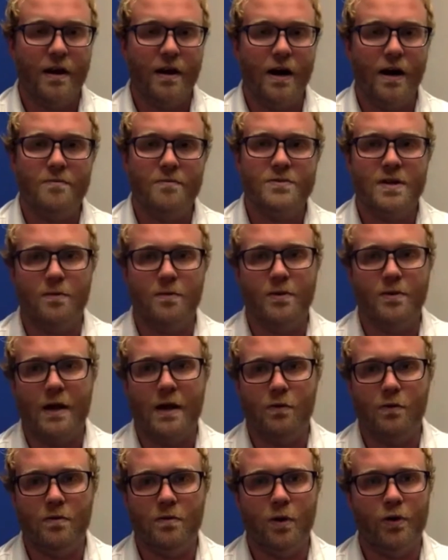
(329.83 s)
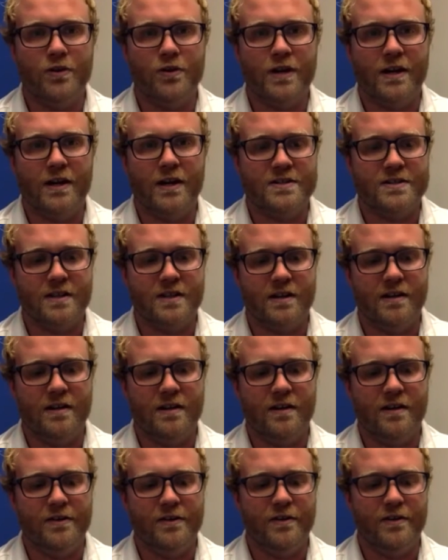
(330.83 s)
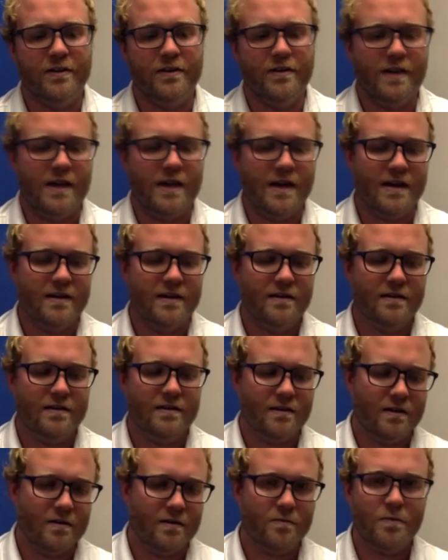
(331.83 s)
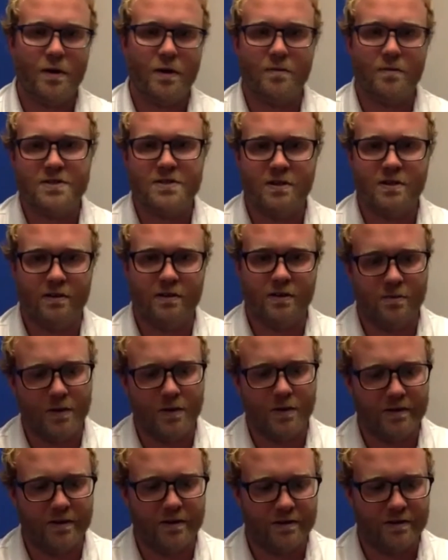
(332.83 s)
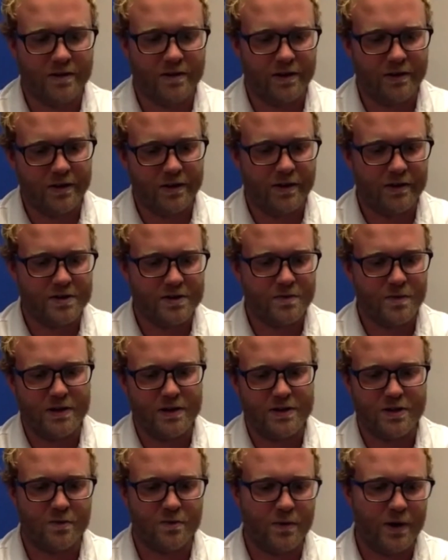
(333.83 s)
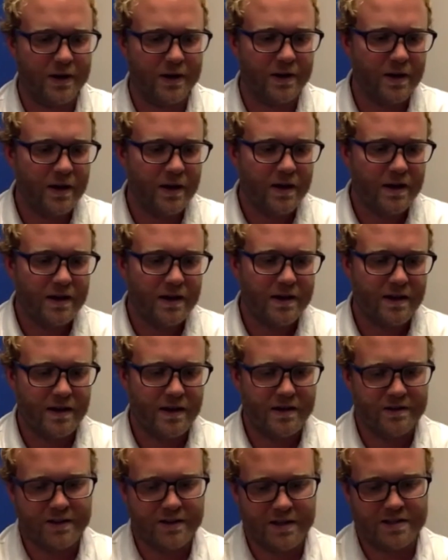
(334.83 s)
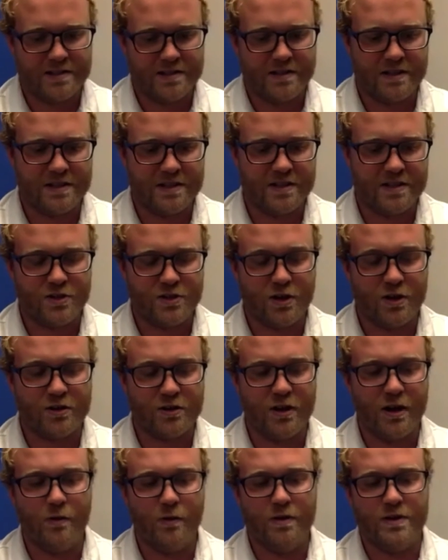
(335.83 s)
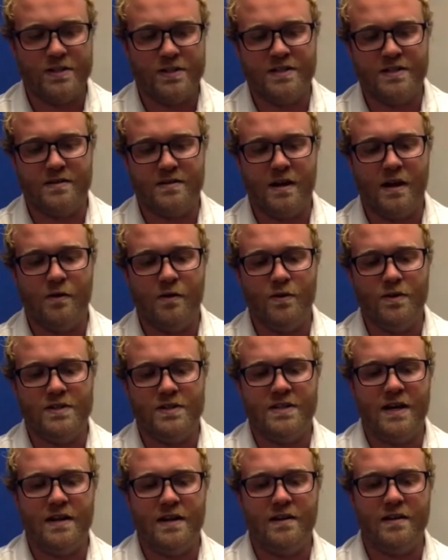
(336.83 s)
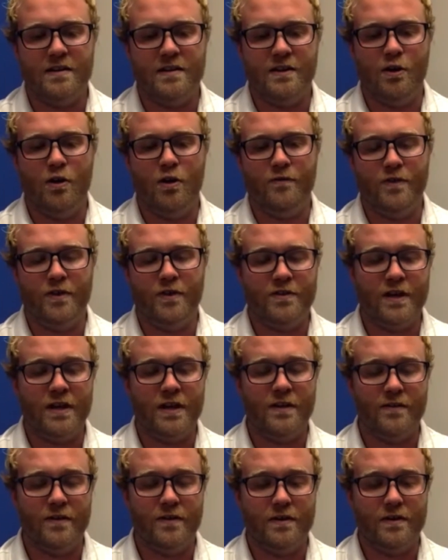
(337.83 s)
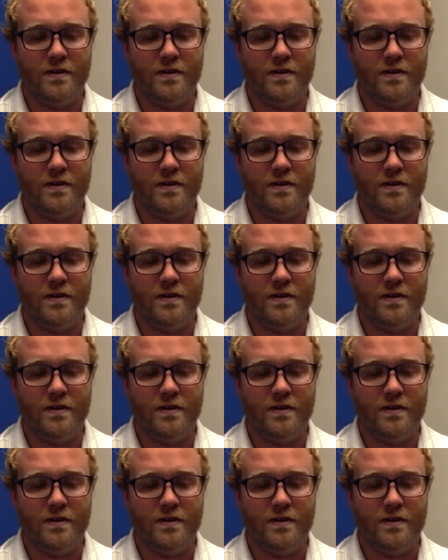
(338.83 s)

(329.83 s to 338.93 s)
someone that we both kind of studied under. And I'll probably steal a little bit of your thunder here, Spencer. But this instructor always said, you know, if you think of a